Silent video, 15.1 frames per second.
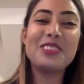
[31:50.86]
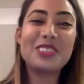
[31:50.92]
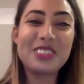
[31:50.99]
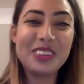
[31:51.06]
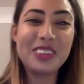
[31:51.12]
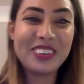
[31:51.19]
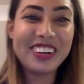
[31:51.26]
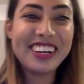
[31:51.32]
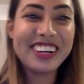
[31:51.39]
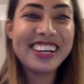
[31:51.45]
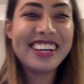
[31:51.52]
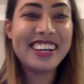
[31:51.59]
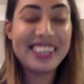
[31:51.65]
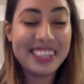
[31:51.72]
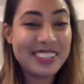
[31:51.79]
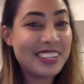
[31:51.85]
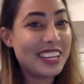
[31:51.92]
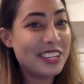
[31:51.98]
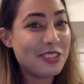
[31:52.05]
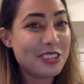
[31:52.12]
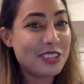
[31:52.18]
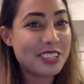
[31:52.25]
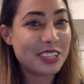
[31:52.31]
so
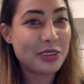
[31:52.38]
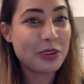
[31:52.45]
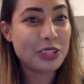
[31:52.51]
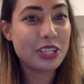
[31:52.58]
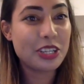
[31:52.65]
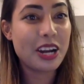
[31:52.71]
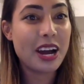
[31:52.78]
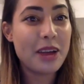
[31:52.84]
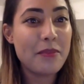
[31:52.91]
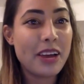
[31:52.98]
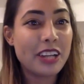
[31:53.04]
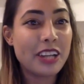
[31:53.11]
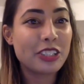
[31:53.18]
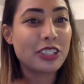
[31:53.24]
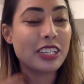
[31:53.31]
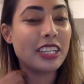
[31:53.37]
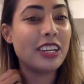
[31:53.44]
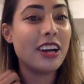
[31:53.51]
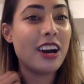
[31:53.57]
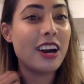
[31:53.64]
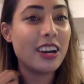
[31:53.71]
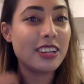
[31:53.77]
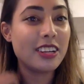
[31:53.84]
interesting question. I'm actually
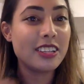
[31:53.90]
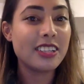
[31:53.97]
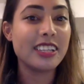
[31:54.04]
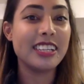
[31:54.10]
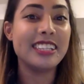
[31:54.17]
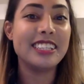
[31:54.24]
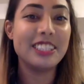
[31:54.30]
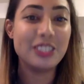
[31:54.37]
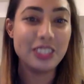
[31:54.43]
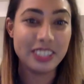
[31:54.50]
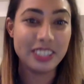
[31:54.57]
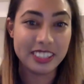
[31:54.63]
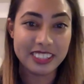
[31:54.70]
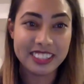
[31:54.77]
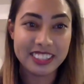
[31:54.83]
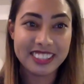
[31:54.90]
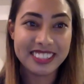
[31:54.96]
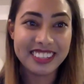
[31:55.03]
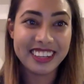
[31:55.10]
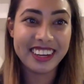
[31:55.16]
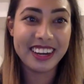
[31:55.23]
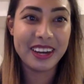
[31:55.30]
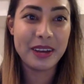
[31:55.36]
not indigenous.
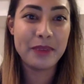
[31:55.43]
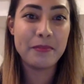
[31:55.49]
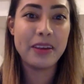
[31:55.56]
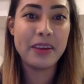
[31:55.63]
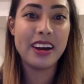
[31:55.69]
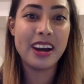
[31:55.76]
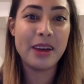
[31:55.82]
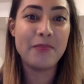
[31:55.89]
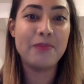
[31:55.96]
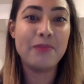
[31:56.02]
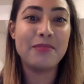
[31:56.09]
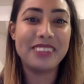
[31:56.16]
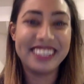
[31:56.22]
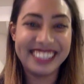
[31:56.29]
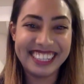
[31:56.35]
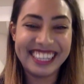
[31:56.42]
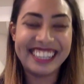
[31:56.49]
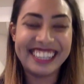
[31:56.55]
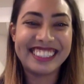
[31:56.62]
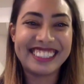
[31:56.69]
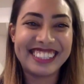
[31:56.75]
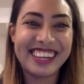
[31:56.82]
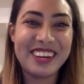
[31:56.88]
I'm I'm
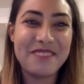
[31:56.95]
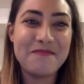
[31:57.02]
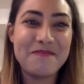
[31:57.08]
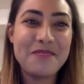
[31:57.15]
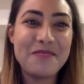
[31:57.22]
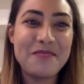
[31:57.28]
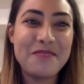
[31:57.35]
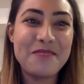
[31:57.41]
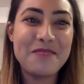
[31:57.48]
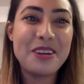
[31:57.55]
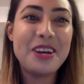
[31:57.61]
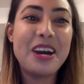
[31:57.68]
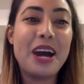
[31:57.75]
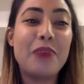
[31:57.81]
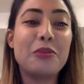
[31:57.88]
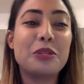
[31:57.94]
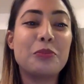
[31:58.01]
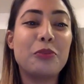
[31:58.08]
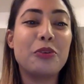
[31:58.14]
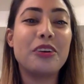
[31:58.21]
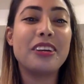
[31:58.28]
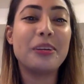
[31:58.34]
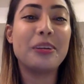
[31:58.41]
yes, I'm I was
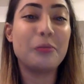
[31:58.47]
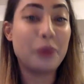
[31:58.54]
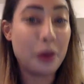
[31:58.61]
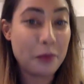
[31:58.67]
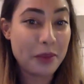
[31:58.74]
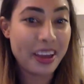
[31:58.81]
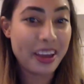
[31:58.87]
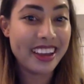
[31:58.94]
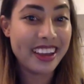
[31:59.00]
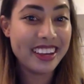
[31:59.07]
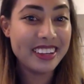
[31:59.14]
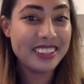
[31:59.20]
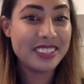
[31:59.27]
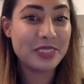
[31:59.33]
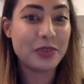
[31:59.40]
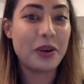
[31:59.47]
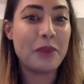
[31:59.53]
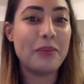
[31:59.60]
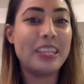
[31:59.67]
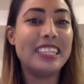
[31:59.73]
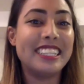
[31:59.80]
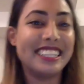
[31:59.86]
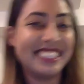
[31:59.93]
born in Bombay, so I'm
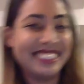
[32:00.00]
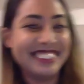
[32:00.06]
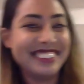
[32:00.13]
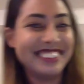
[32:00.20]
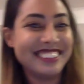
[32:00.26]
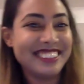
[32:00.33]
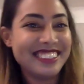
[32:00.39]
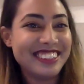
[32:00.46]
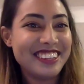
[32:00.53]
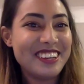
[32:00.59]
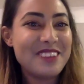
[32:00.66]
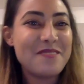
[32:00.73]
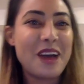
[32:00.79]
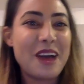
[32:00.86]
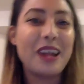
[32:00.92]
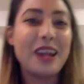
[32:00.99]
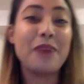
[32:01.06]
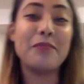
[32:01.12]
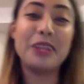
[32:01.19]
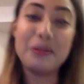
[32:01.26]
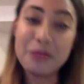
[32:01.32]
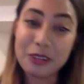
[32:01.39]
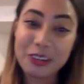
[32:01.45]
Indian and I'm an
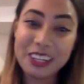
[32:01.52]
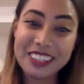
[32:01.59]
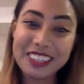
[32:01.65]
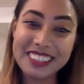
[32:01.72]
immigrant.